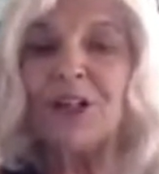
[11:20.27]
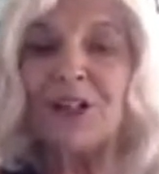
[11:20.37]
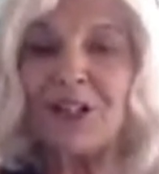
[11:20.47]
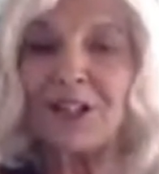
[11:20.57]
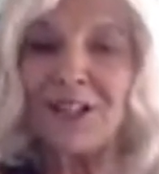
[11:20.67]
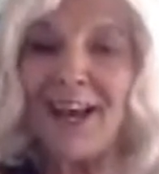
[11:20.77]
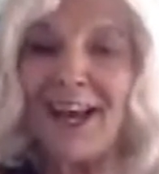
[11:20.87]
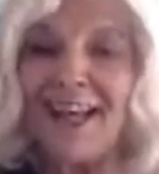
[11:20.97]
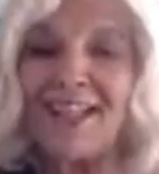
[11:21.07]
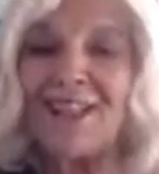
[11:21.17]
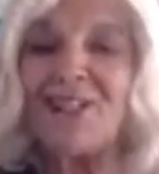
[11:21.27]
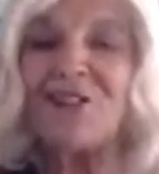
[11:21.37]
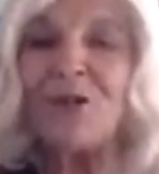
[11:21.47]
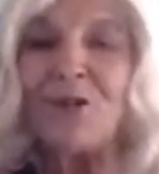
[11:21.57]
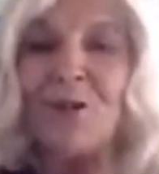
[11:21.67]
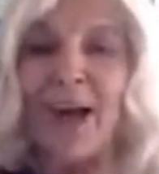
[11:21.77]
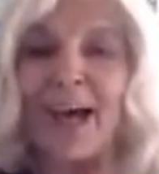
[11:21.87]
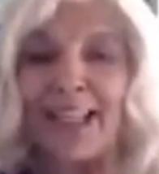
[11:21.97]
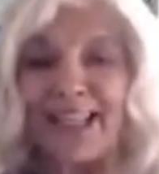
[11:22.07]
to design to do that